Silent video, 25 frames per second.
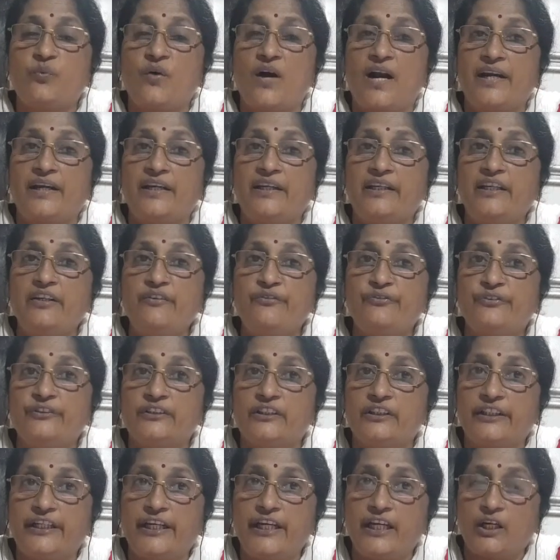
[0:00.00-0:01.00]
Funny
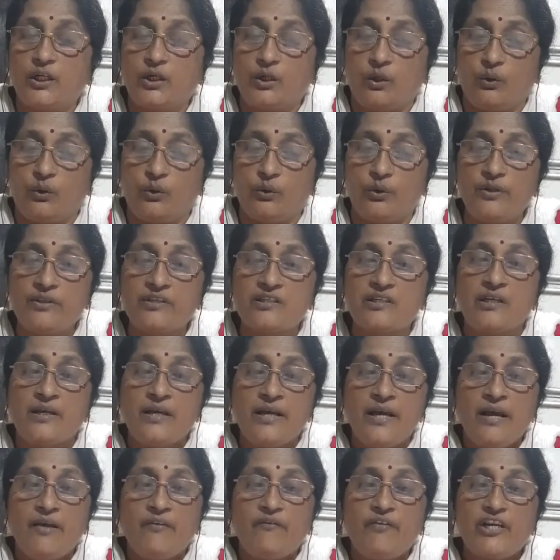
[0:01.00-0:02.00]
furry clothes
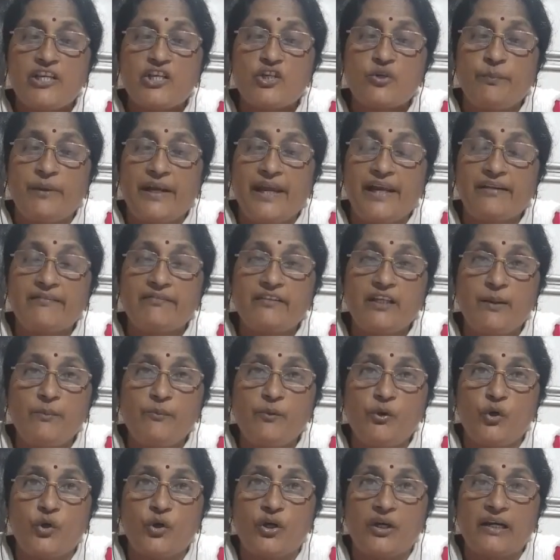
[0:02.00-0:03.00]
which make
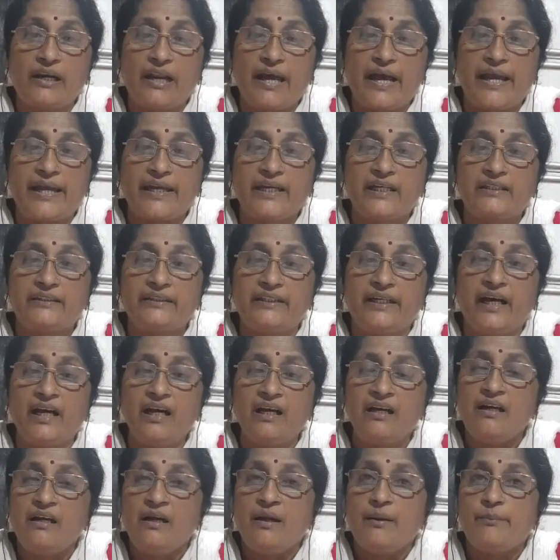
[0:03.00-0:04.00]
them look like the
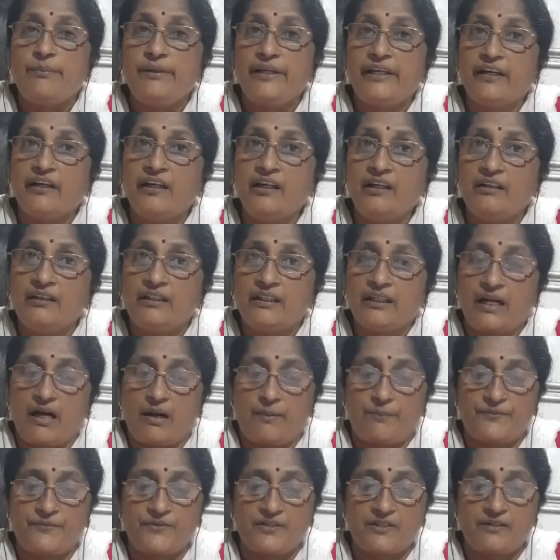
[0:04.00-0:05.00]
beer
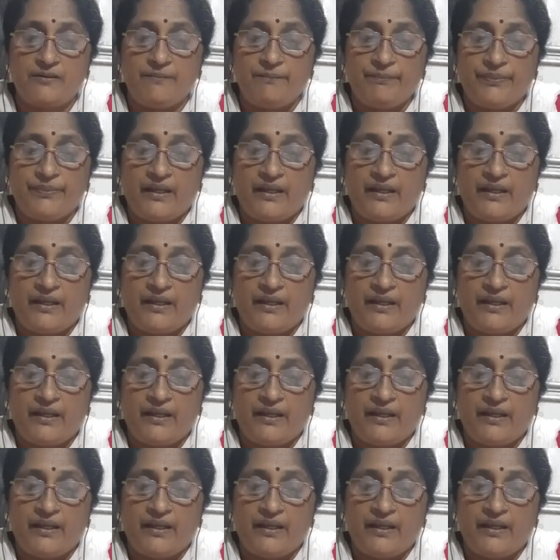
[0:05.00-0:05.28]
cups.